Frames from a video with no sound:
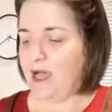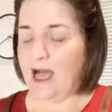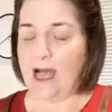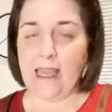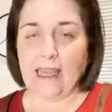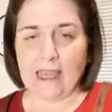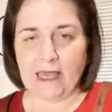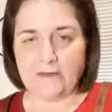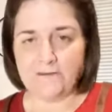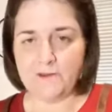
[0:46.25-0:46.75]
I
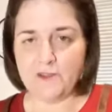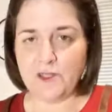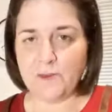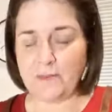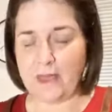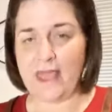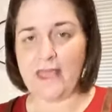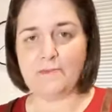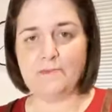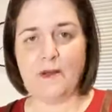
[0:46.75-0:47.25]
love to
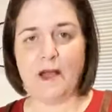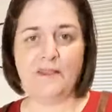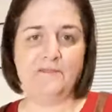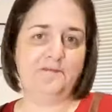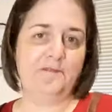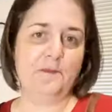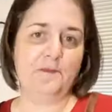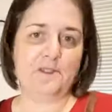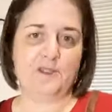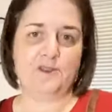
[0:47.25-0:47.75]
make mine
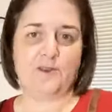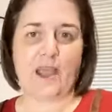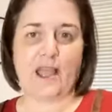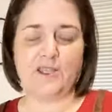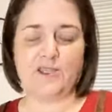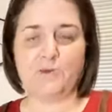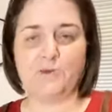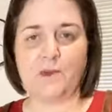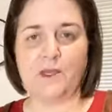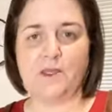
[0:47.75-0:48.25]
from
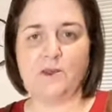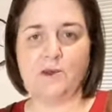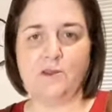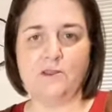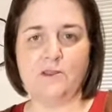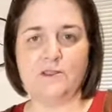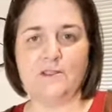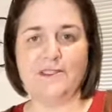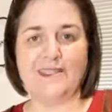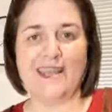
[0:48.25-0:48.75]
scratch
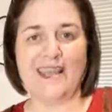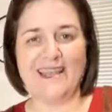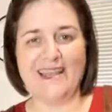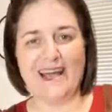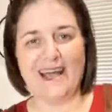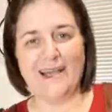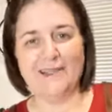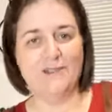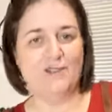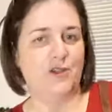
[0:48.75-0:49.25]
because then
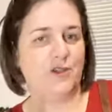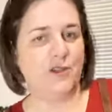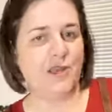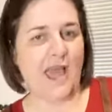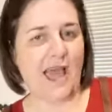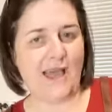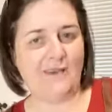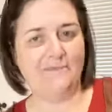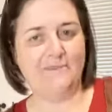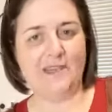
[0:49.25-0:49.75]
I don't
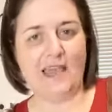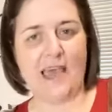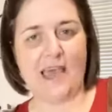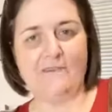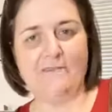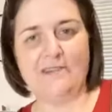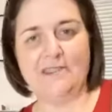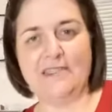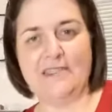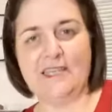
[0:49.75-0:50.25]
have to
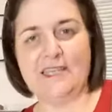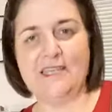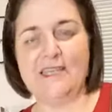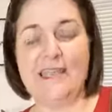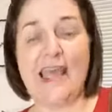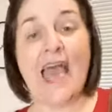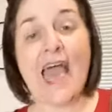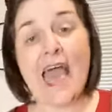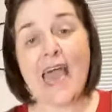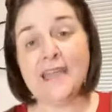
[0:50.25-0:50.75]
have a tin
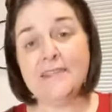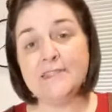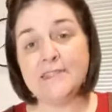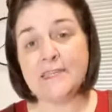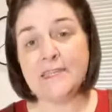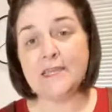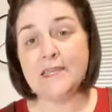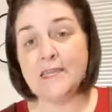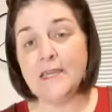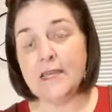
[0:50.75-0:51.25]

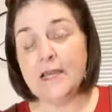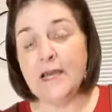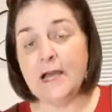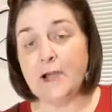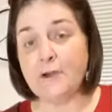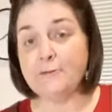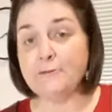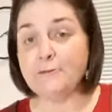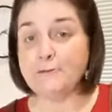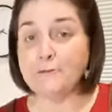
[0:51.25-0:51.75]
handy.
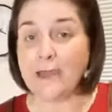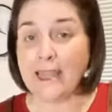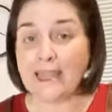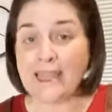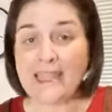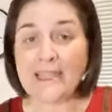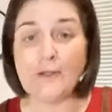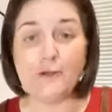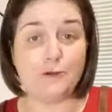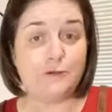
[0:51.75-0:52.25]
A
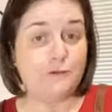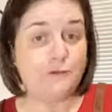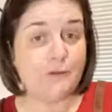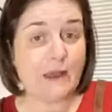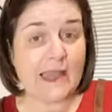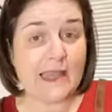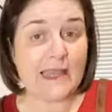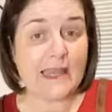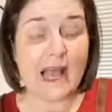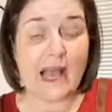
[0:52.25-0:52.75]
really
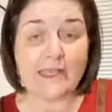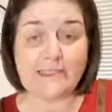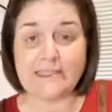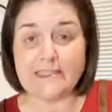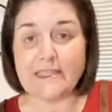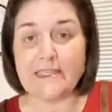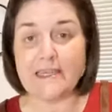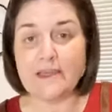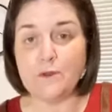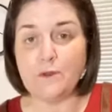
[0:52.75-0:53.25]
great
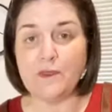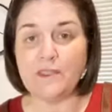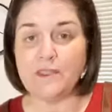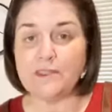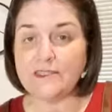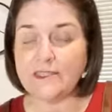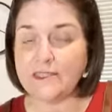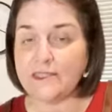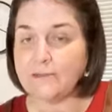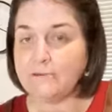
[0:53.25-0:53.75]
idea with
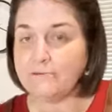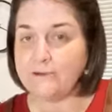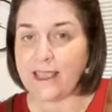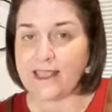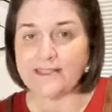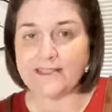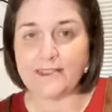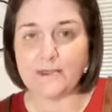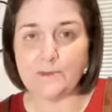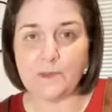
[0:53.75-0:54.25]
this little
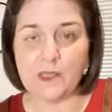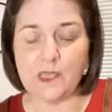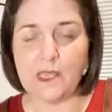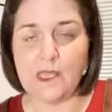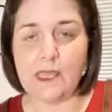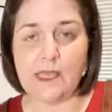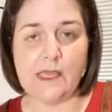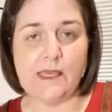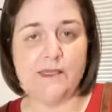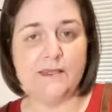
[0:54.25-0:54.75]

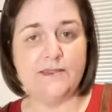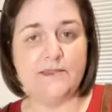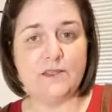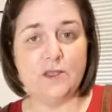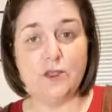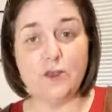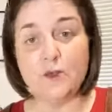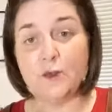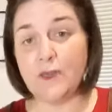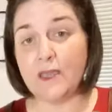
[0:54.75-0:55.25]
recipe is
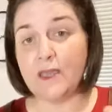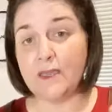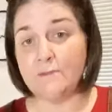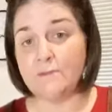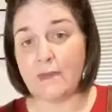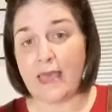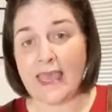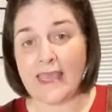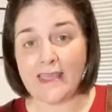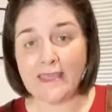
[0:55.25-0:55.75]
you can
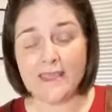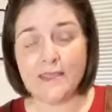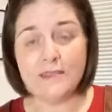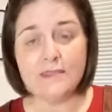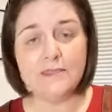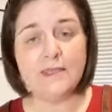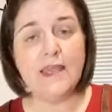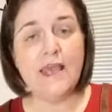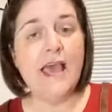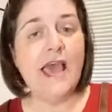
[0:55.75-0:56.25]
make it
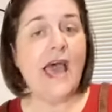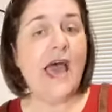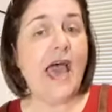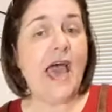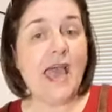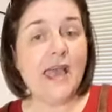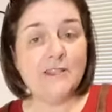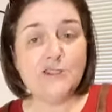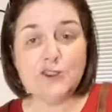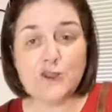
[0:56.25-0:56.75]

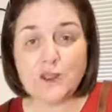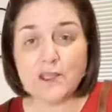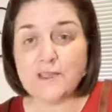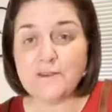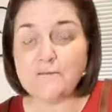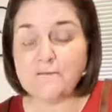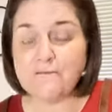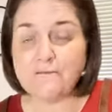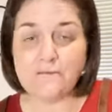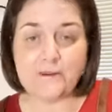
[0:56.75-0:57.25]
and you can
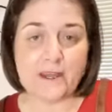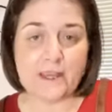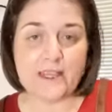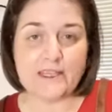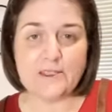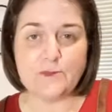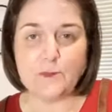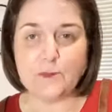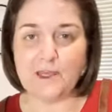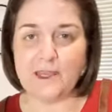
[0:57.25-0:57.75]

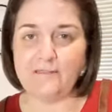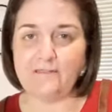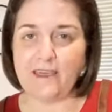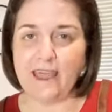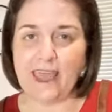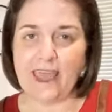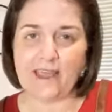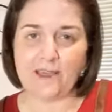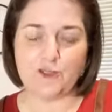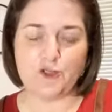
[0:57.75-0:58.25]
freeze whatever
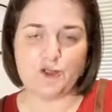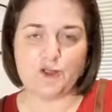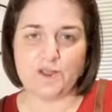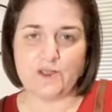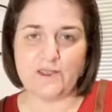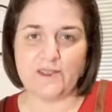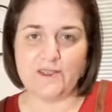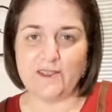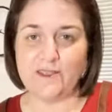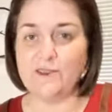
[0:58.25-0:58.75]

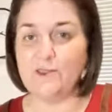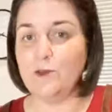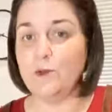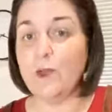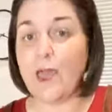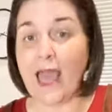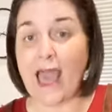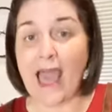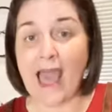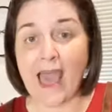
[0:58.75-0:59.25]
extras you
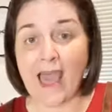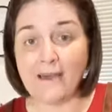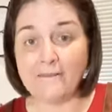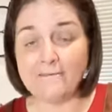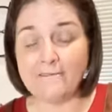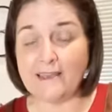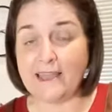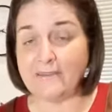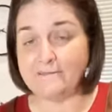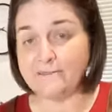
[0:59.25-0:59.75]
have
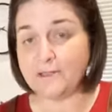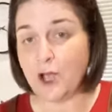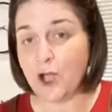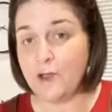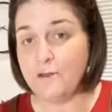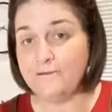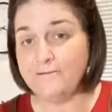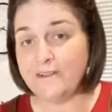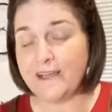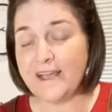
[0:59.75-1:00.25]
left
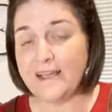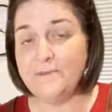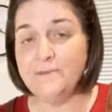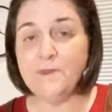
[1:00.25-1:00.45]
over.